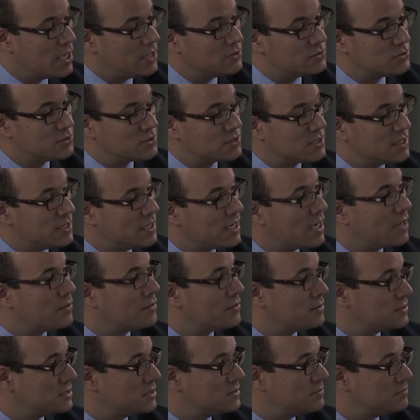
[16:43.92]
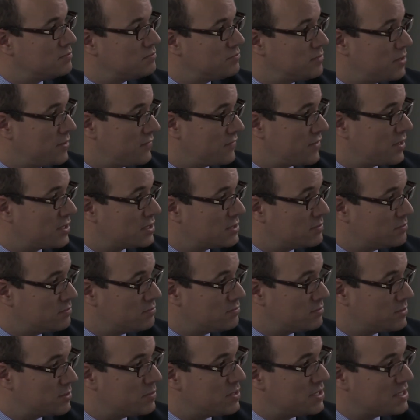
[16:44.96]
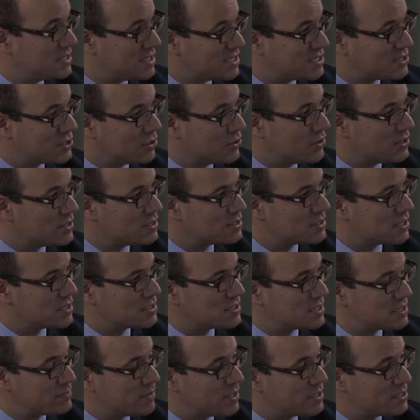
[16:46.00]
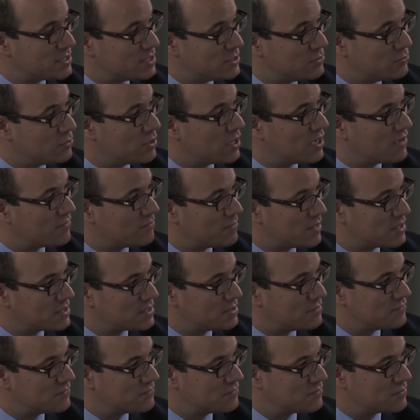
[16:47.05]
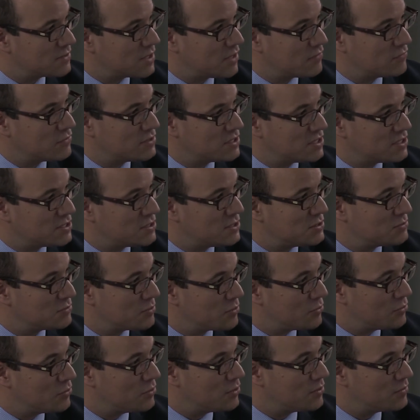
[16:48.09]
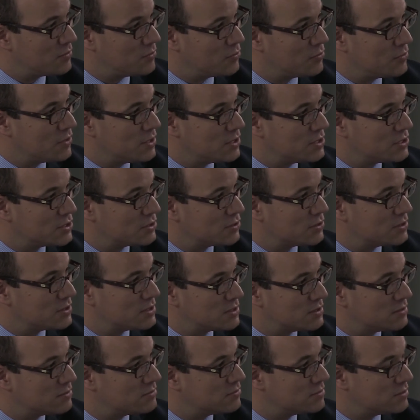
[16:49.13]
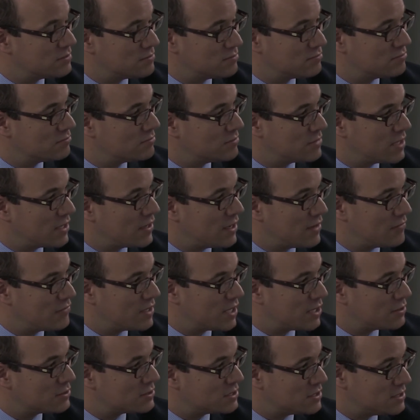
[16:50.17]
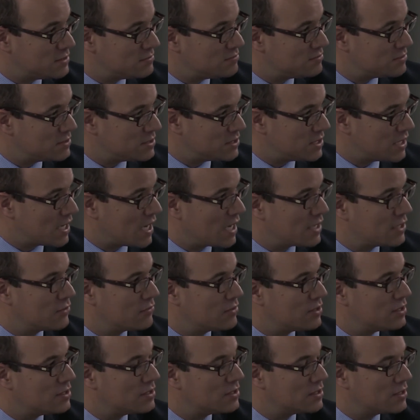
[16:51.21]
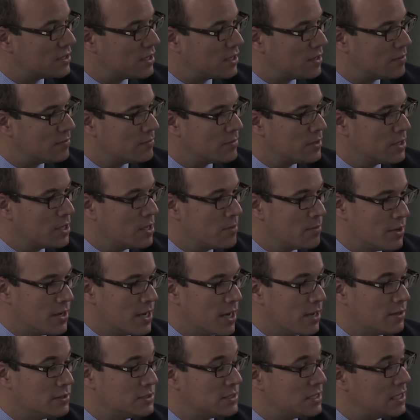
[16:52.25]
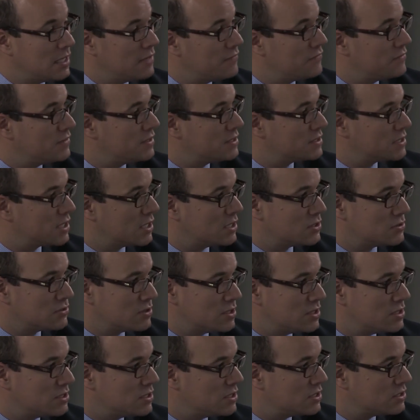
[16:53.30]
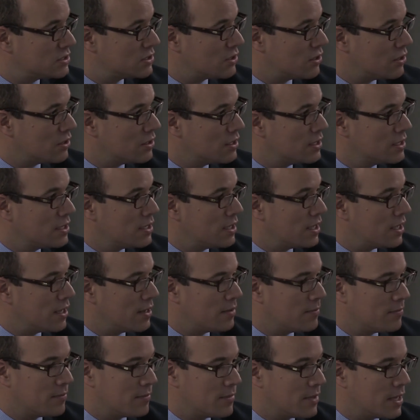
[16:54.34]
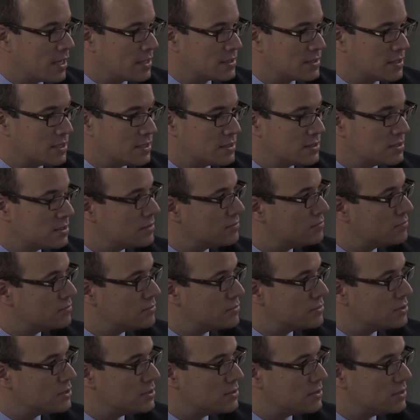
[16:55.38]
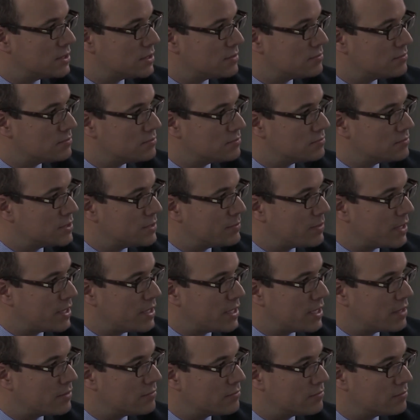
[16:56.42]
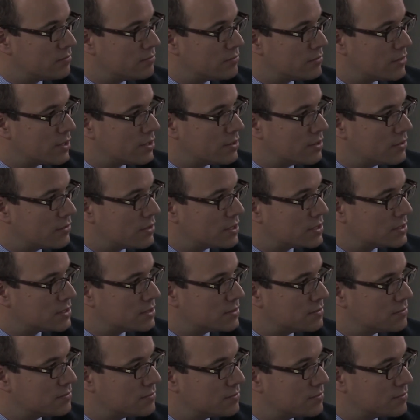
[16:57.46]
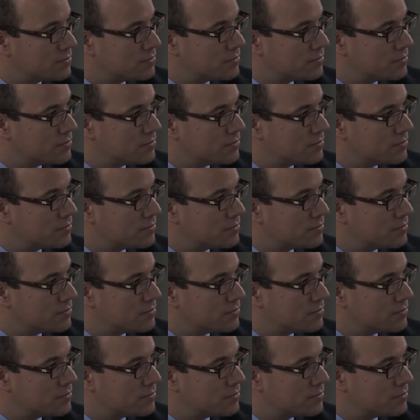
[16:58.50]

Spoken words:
Interestingly, now that she's been found to be dishonest, I suspect she will have massive coverage issues with all the insurance and everything else she had agreed. But no, she lived in this country. She's got assets that she paid out without any question.